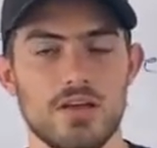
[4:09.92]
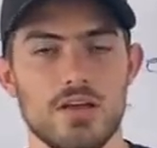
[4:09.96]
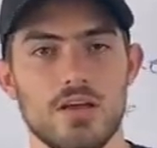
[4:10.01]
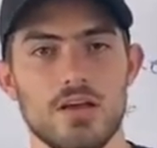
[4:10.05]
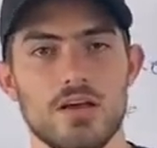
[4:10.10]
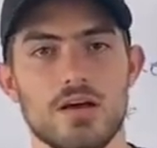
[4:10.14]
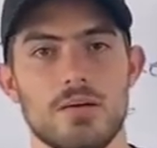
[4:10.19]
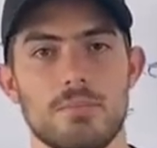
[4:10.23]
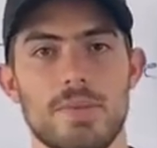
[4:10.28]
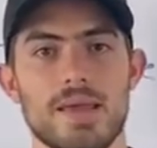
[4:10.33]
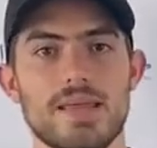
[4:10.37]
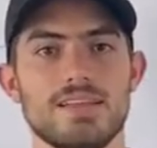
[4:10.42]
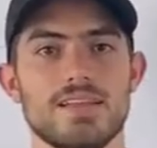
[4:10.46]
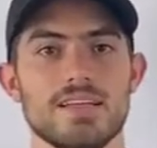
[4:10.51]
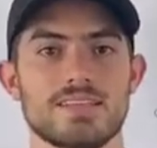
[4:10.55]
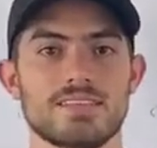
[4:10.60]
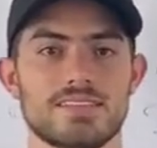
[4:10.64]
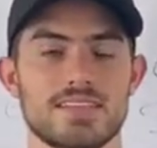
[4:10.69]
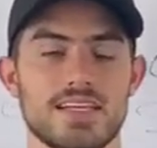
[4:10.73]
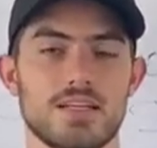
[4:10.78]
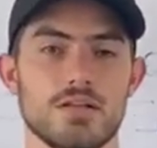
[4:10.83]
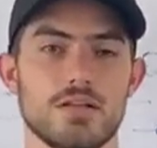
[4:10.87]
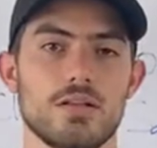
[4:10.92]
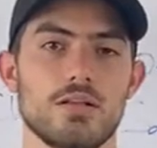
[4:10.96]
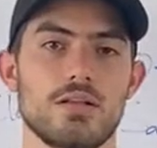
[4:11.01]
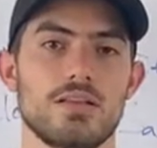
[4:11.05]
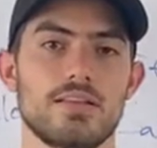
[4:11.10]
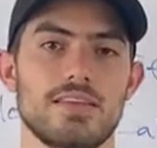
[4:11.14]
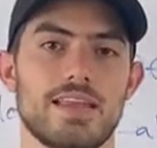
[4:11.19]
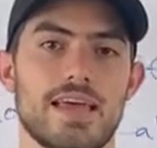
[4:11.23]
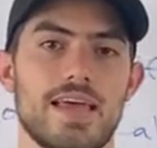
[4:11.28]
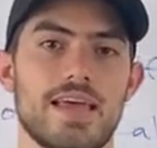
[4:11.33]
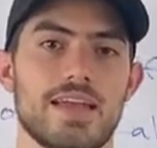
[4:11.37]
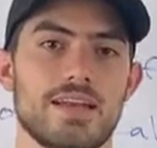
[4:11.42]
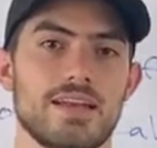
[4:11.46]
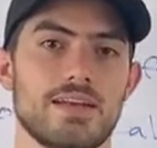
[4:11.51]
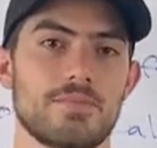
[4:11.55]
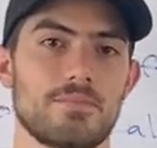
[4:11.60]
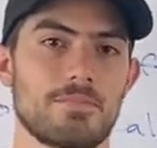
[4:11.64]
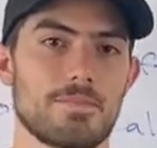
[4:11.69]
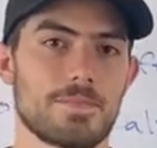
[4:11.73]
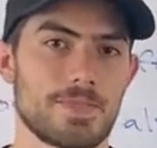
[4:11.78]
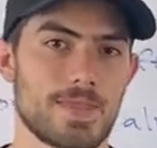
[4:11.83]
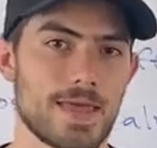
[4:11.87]
made that sale, then
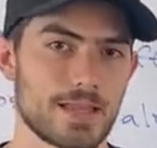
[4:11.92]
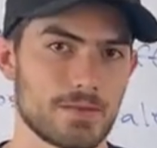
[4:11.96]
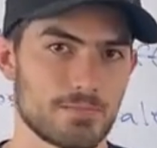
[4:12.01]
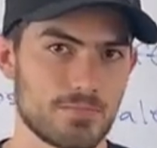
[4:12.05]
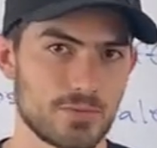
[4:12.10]
that